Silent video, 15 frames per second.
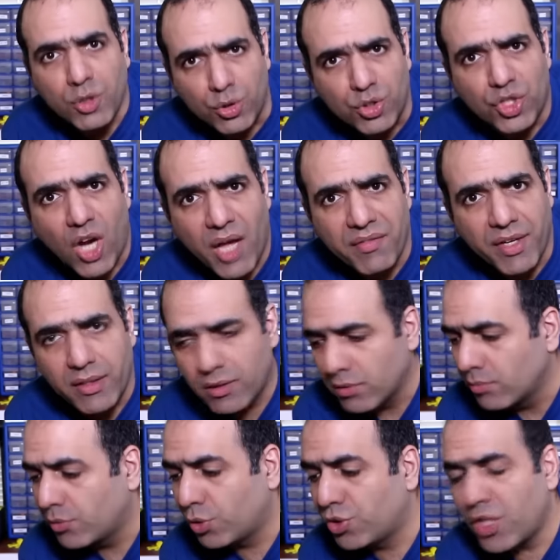to drive it?
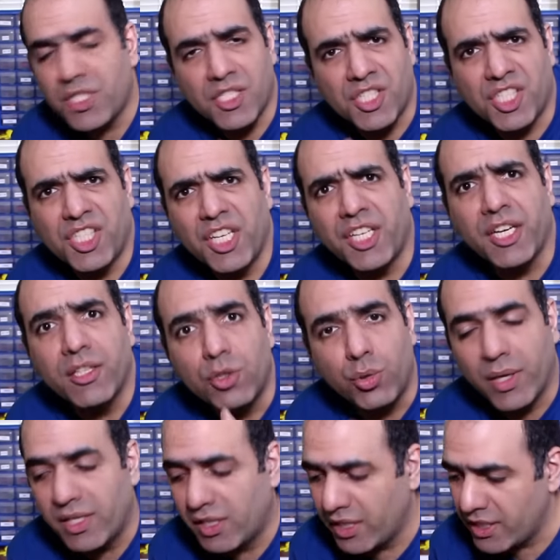You just stick it
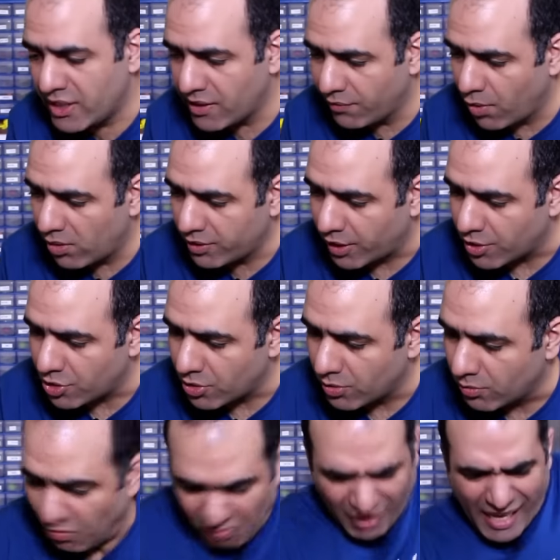to a D C voltage.
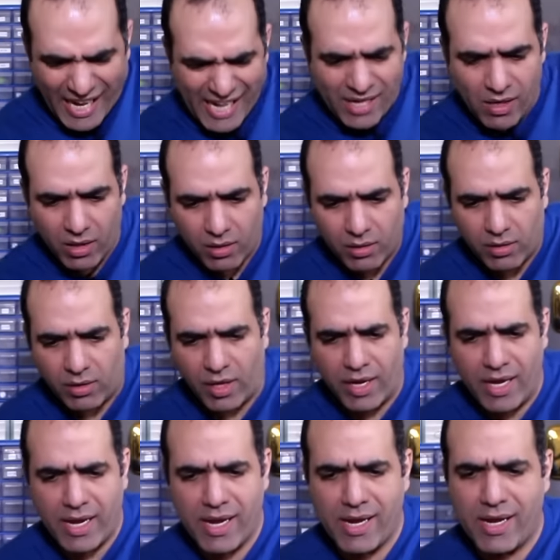Hey,
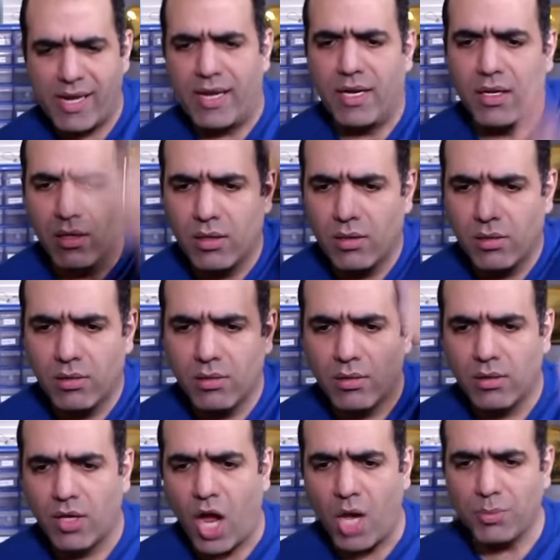hey,
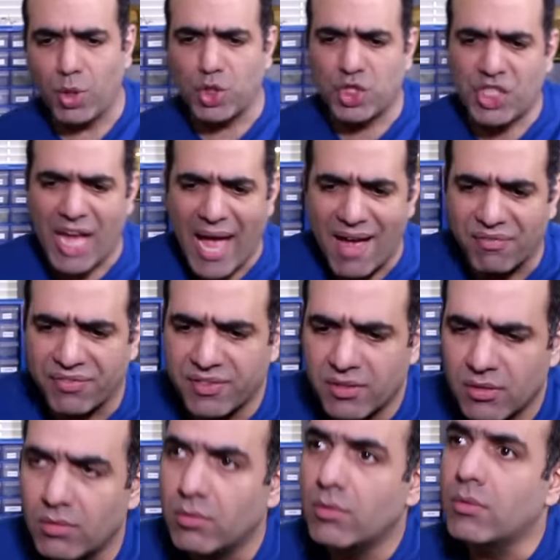calm your sh**.
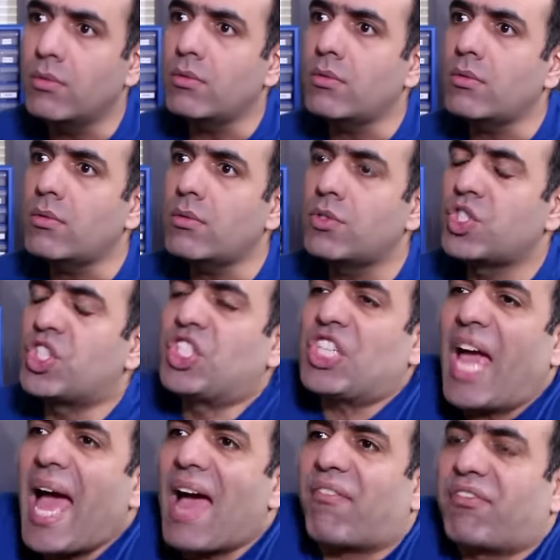
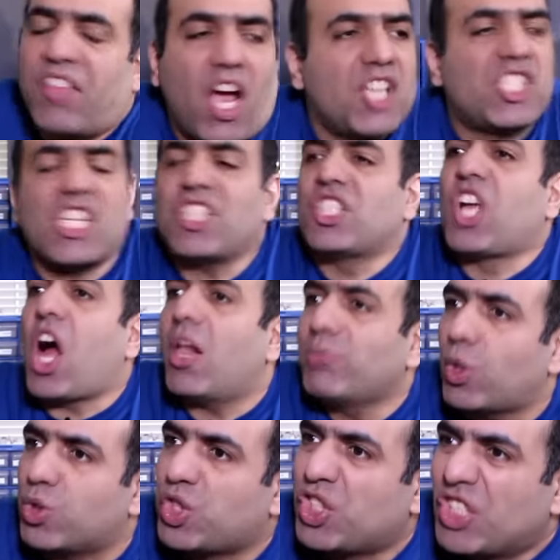Shaft, I said calm
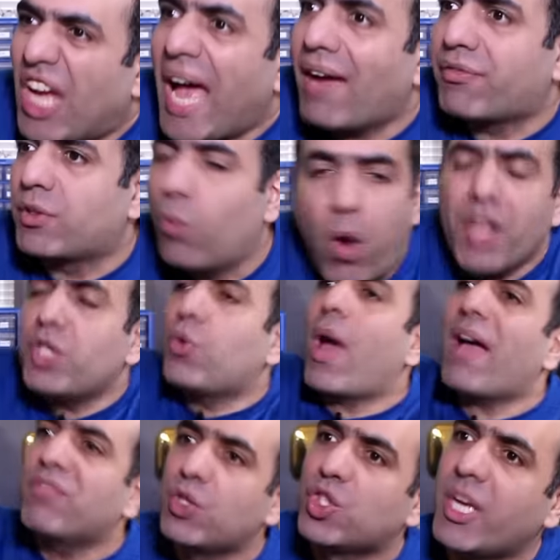your shaft. Why do you have to